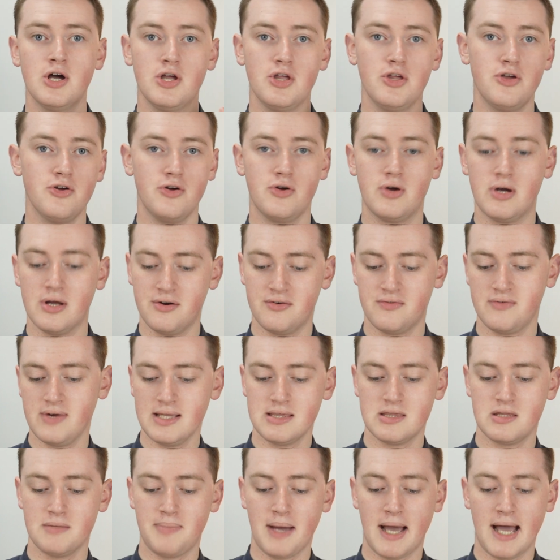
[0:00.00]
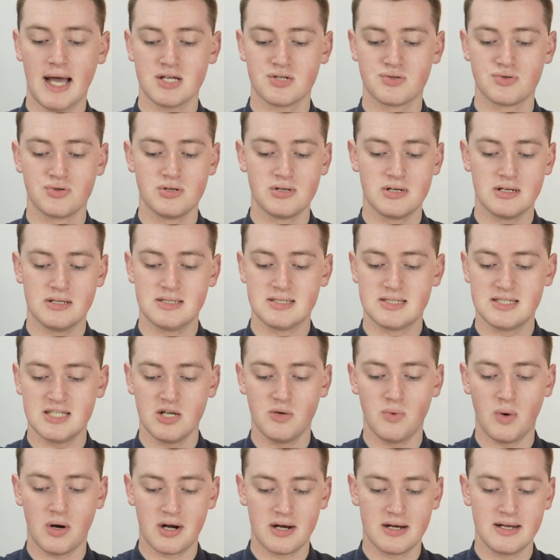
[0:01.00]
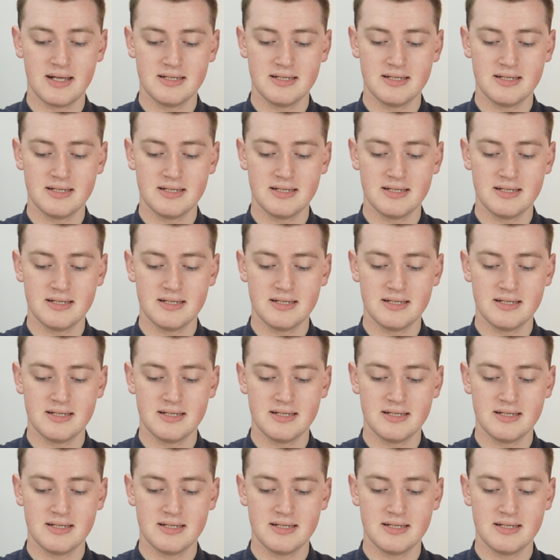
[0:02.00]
you can read the password and see what it